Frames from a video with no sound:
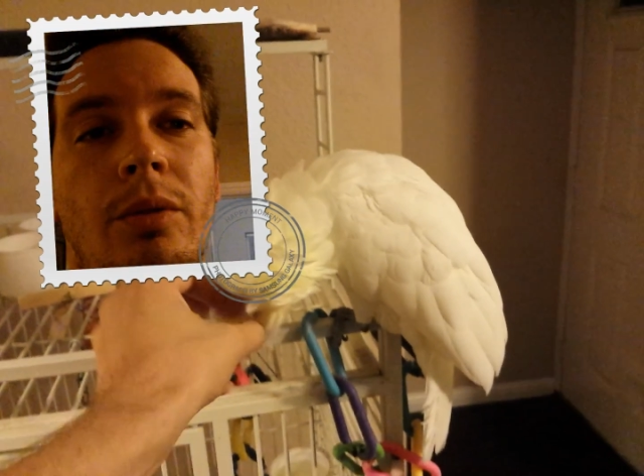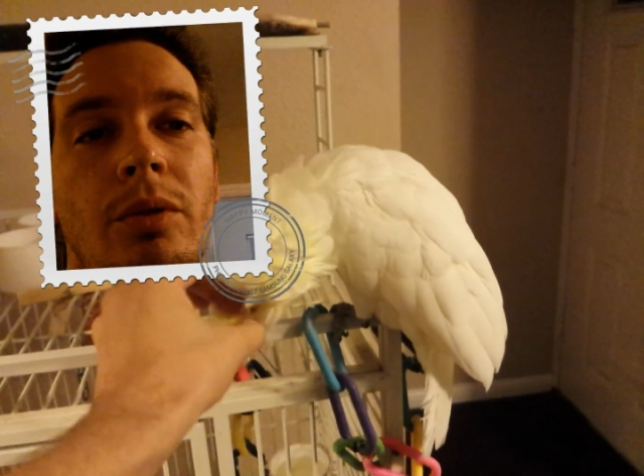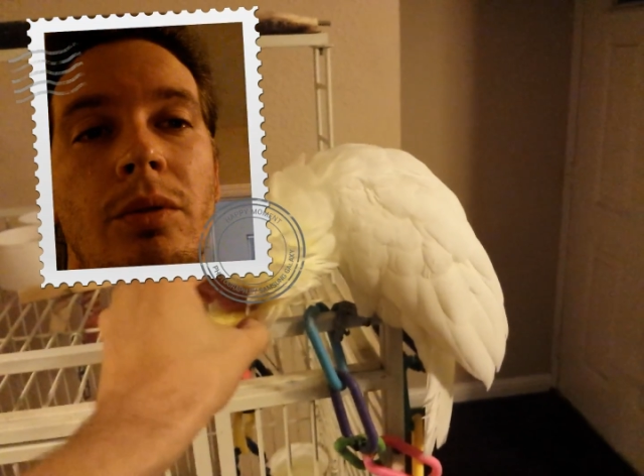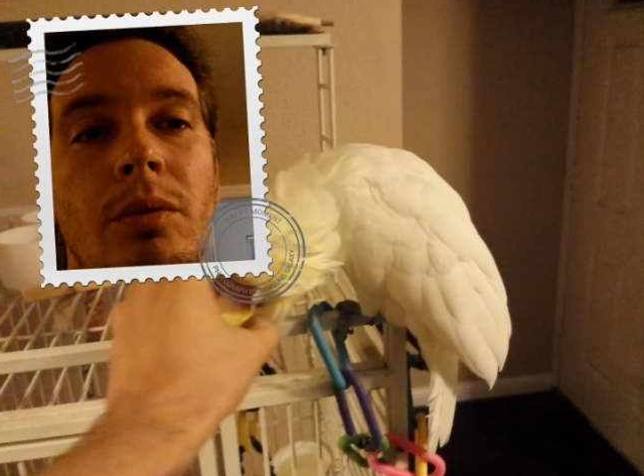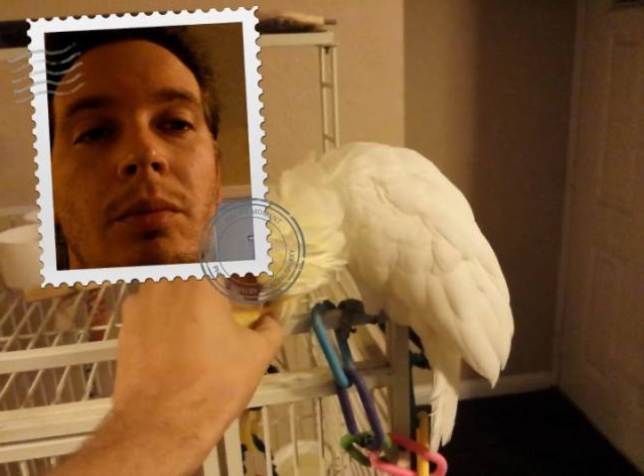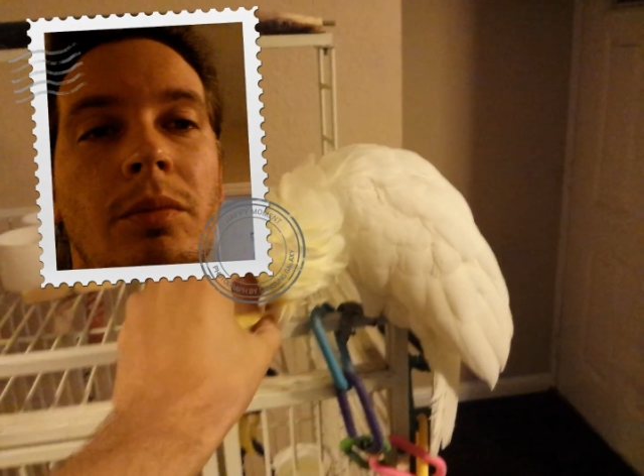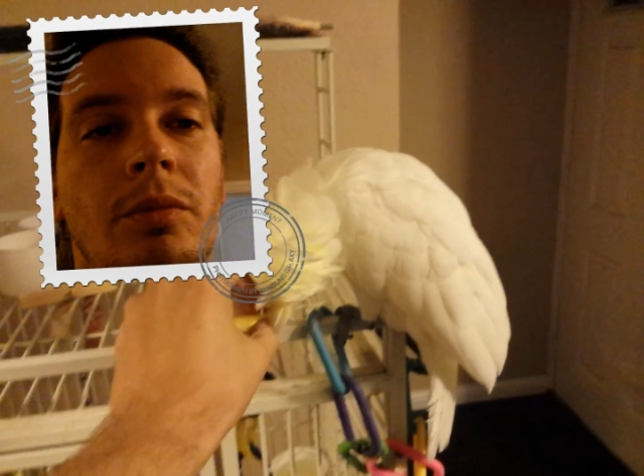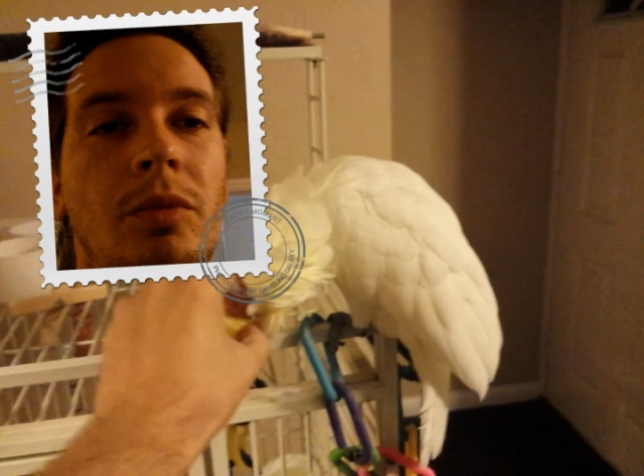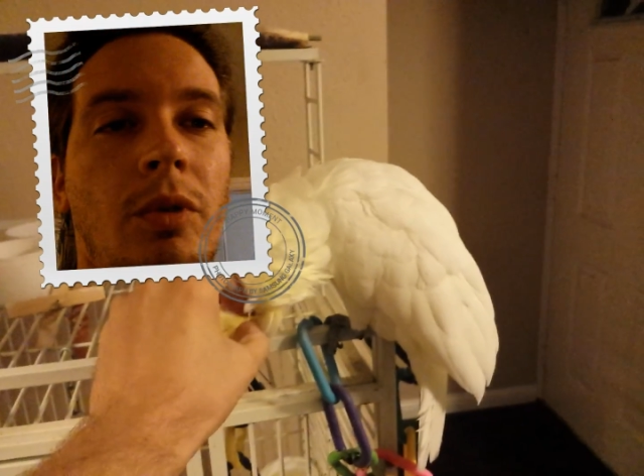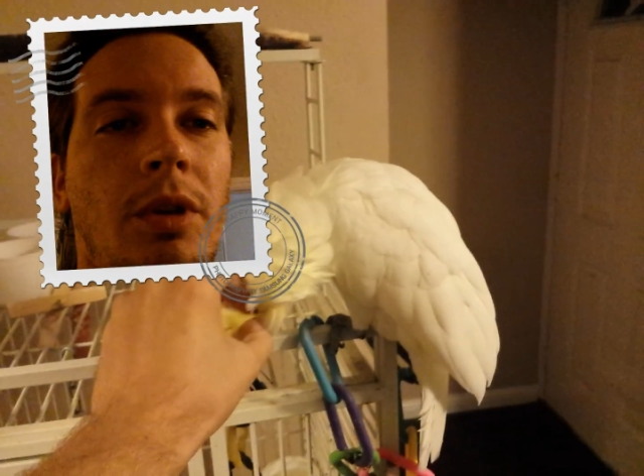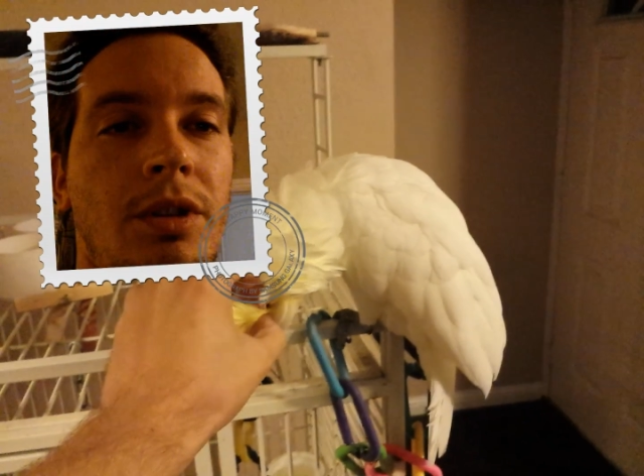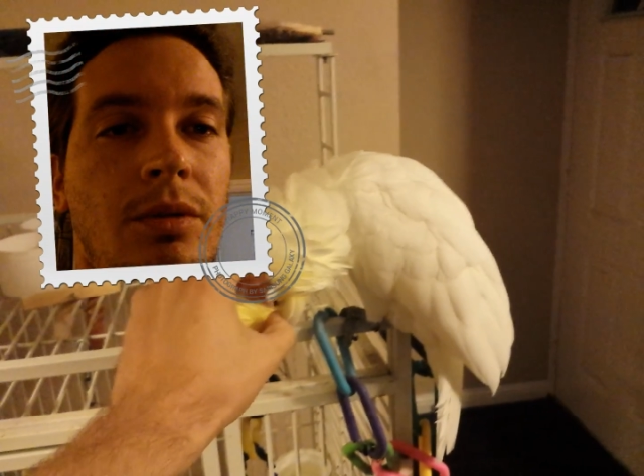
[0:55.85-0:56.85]
room
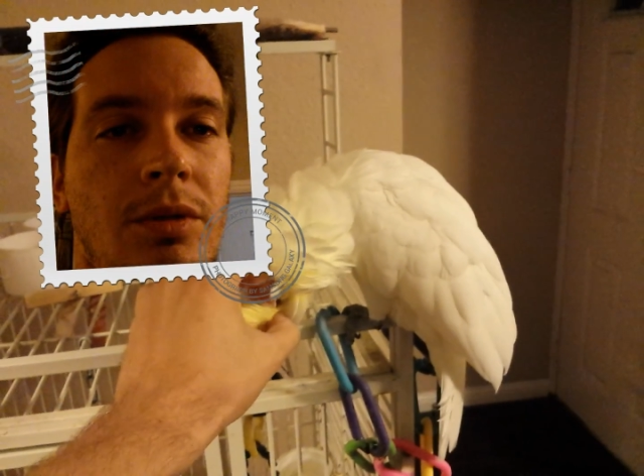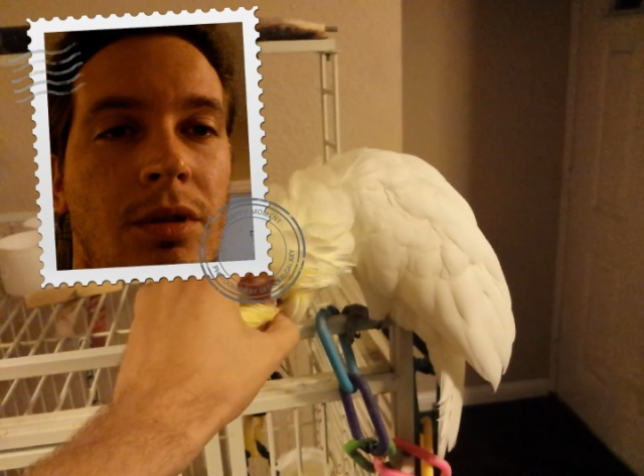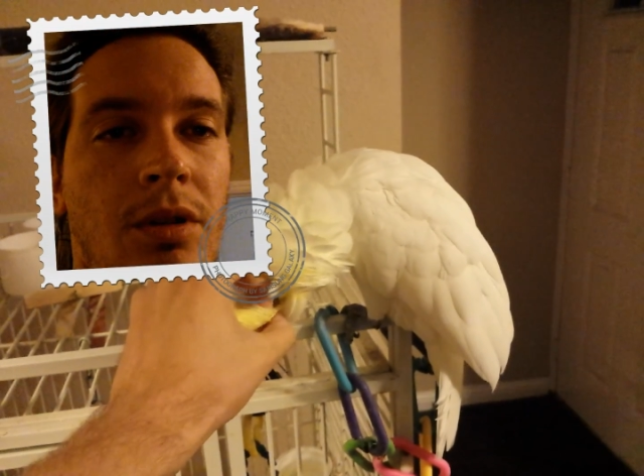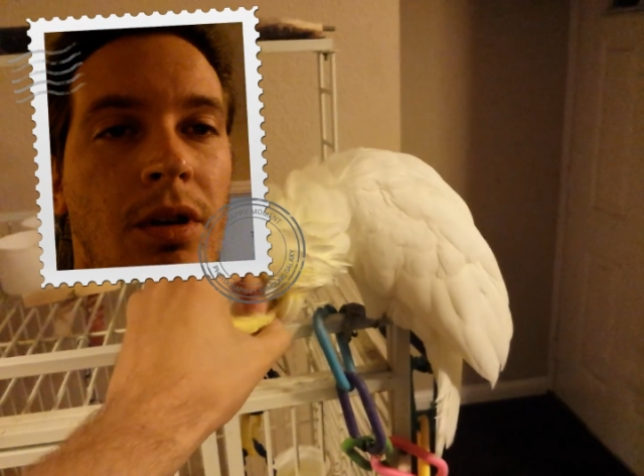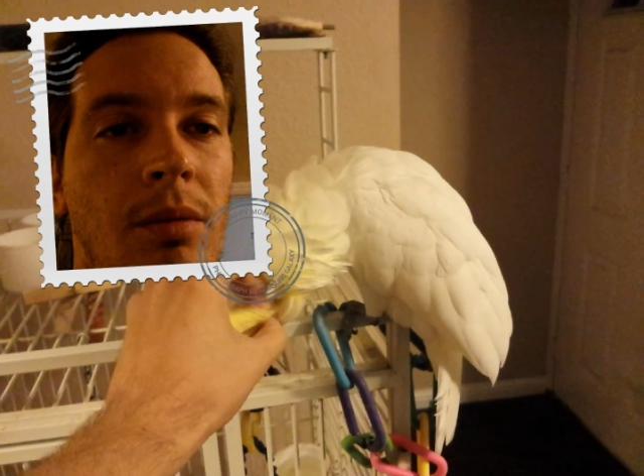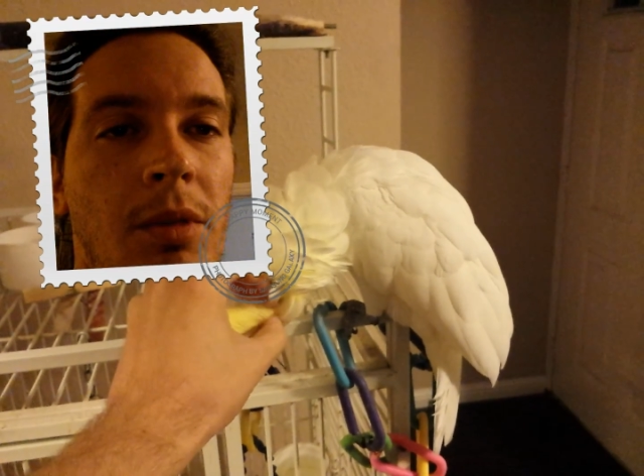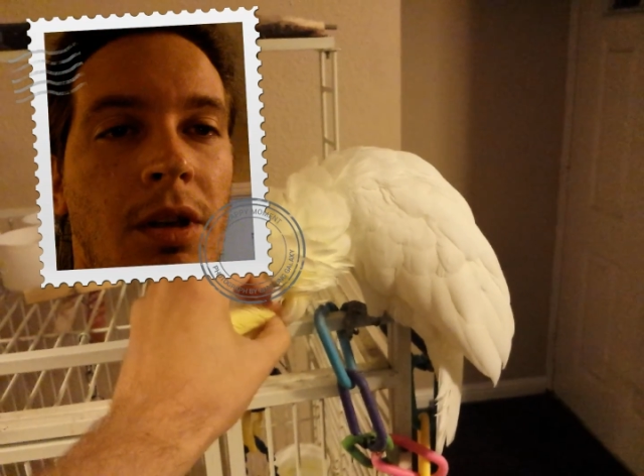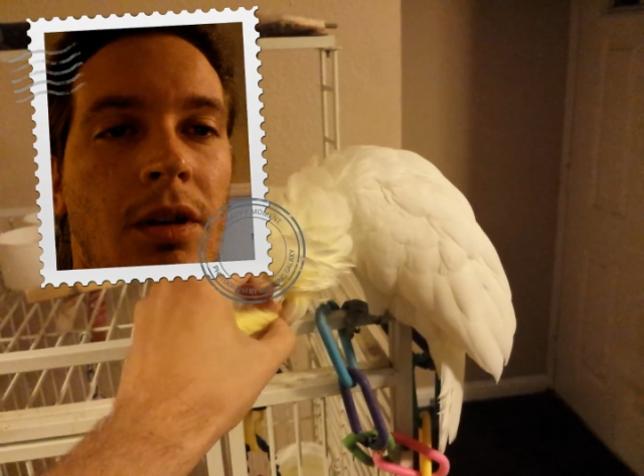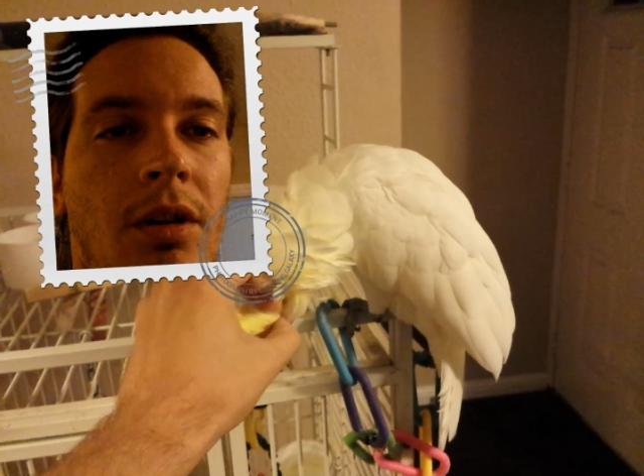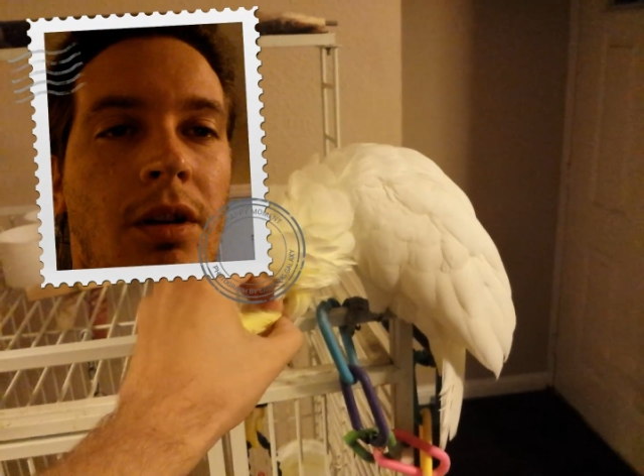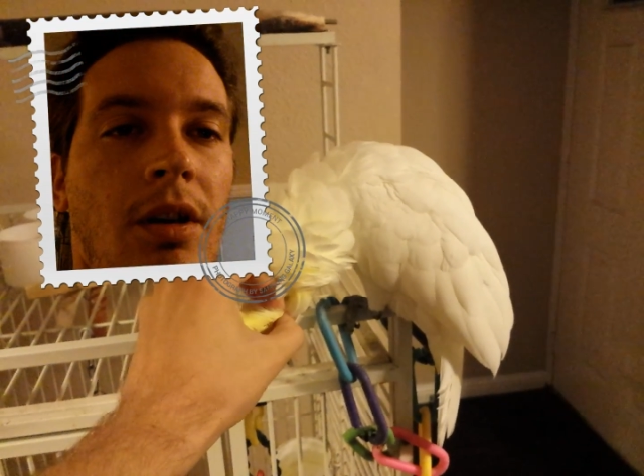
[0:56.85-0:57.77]
while she was screaming.